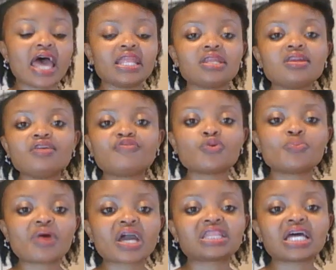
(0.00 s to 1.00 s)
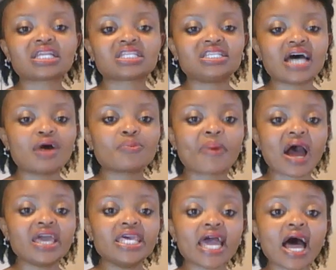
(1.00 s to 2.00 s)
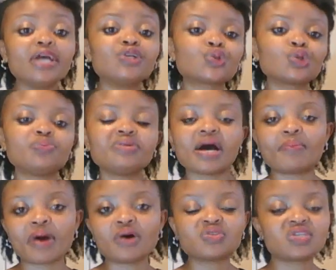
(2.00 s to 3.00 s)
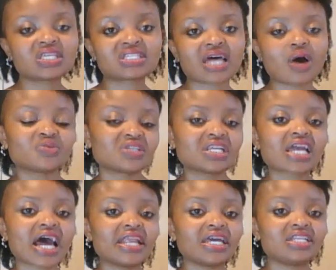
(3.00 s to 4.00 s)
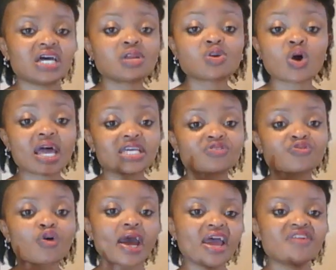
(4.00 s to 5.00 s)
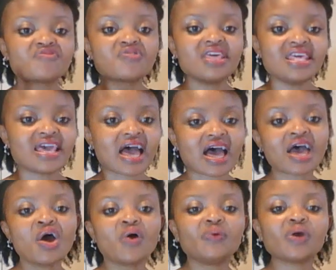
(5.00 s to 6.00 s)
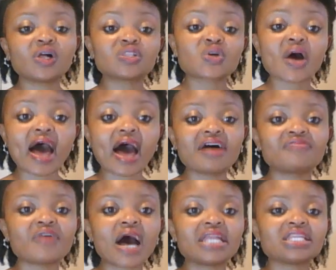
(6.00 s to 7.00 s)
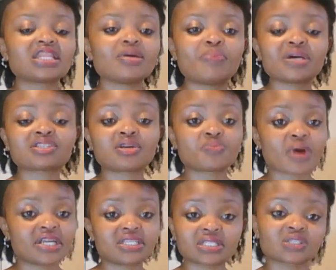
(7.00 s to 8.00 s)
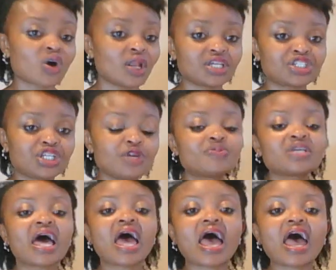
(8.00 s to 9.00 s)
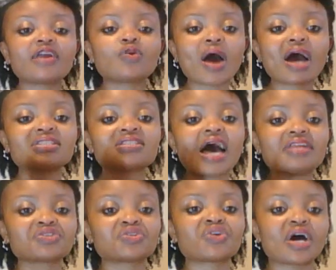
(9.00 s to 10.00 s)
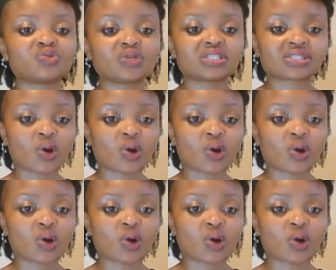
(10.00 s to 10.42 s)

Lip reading: And if you break that down per year, it would be about 6,000 Canadian dollars for every year. We also have, under the best and brightest scholarships, Edwards Undergraduate